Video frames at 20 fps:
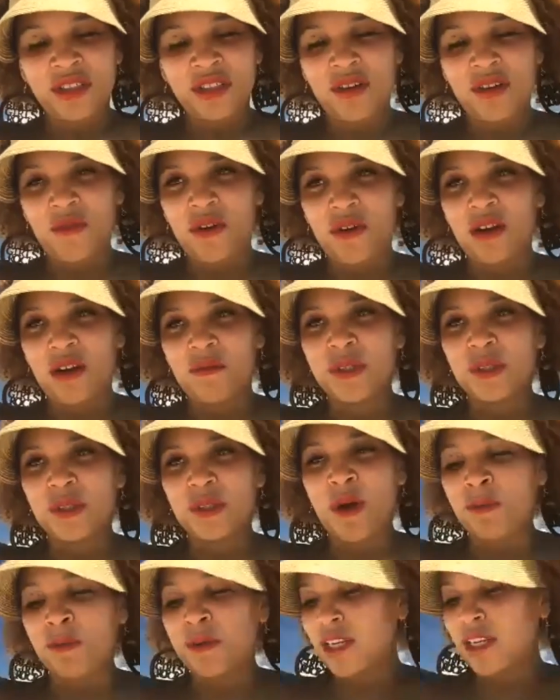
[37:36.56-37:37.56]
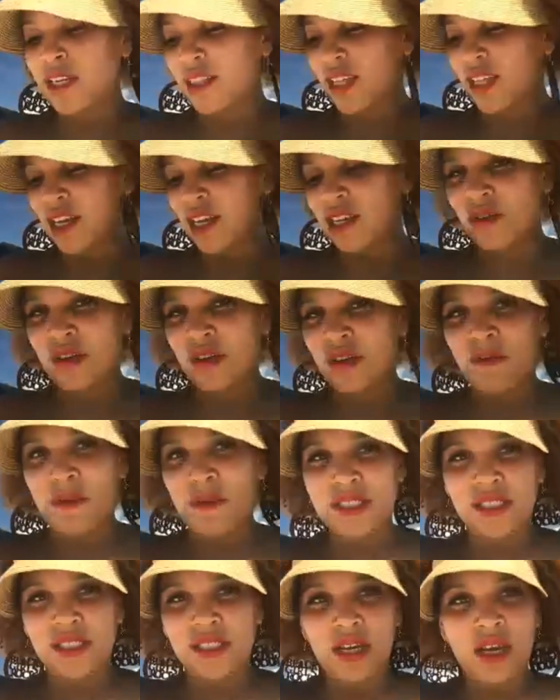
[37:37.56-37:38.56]
I want to publicly thank you,
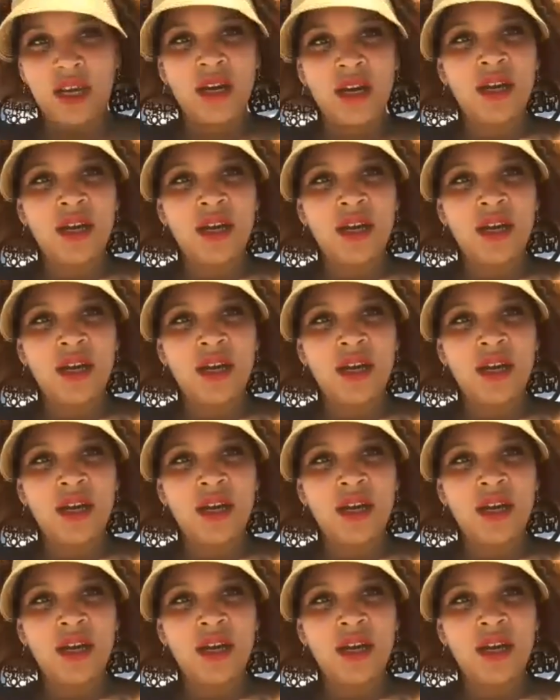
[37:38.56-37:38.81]
Yamisi,